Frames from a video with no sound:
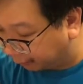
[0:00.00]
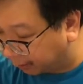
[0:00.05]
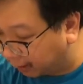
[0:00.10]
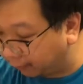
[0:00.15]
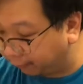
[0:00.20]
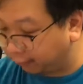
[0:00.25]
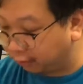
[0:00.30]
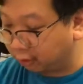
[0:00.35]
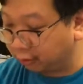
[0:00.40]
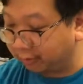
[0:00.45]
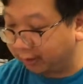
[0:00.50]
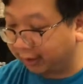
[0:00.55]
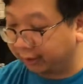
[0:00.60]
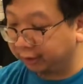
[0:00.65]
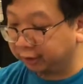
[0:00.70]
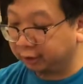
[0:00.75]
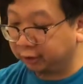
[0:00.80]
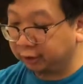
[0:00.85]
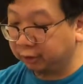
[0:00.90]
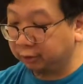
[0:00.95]
if you
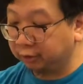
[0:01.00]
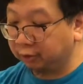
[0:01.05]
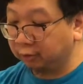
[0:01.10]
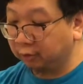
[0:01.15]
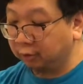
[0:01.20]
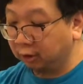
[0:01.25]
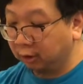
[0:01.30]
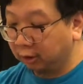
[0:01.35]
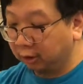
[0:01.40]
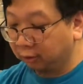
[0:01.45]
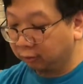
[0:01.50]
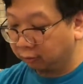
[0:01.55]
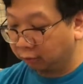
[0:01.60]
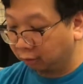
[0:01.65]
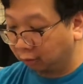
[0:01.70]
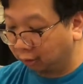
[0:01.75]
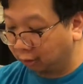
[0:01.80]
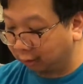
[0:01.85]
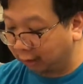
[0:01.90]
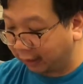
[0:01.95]
manage to
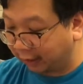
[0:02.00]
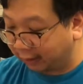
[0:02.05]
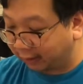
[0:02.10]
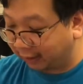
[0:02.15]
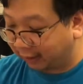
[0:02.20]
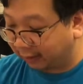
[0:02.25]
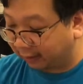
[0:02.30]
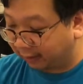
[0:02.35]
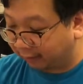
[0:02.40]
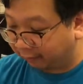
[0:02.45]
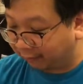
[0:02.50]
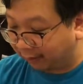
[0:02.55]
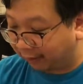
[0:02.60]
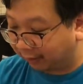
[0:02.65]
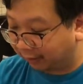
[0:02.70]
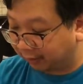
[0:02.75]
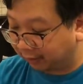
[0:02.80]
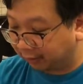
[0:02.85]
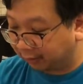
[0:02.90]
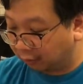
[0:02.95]
roll and get an
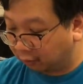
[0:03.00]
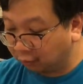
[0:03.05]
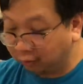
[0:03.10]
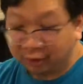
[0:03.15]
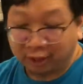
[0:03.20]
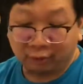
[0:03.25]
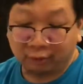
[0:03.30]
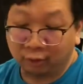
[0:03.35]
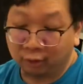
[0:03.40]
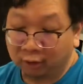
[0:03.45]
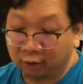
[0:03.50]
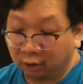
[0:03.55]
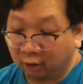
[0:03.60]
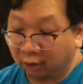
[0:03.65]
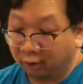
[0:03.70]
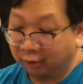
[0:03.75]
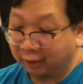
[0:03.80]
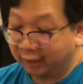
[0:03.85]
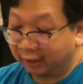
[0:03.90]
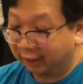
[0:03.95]
advance without rolling
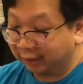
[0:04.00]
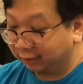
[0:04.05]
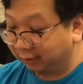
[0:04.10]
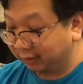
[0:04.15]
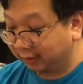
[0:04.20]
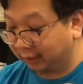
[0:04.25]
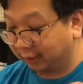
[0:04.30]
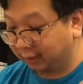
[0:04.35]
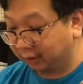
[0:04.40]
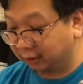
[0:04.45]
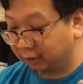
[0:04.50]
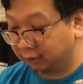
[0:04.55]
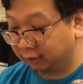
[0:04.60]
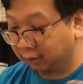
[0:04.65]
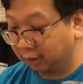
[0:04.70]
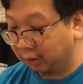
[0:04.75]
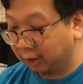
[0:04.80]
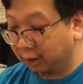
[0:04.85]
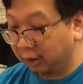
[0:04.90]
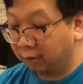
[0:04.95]
all the dice you're entitled
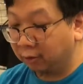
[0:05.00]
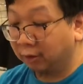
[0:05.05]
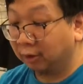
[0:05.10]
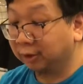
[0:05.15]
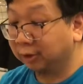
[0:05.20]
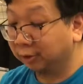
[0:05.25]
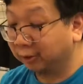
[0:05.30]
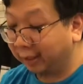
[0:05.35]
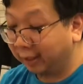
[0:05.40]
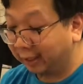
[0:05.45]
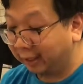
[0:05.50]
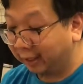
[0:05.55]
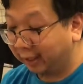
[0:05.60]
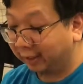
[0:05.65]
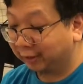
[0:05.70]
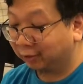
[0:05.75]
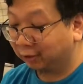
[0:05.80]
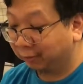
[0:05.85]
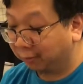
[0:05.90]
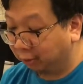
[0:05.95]
to, you also gain an
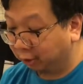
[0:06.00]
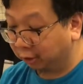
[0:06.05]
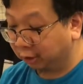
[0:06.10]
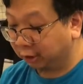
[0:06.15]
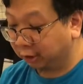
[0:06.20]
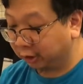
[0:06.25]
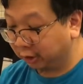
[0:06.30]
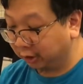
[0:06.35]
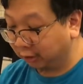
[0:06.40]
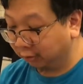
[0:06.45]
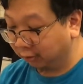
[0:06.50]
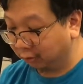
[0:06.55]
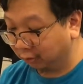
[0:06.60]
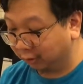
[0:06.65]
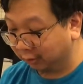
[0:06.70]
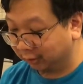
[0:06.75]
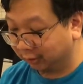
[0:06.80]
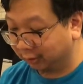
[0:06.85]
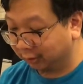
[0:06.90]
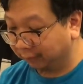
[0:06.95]
extra push in the
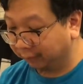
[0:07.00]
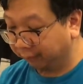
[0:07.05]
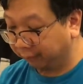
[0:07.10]
rules.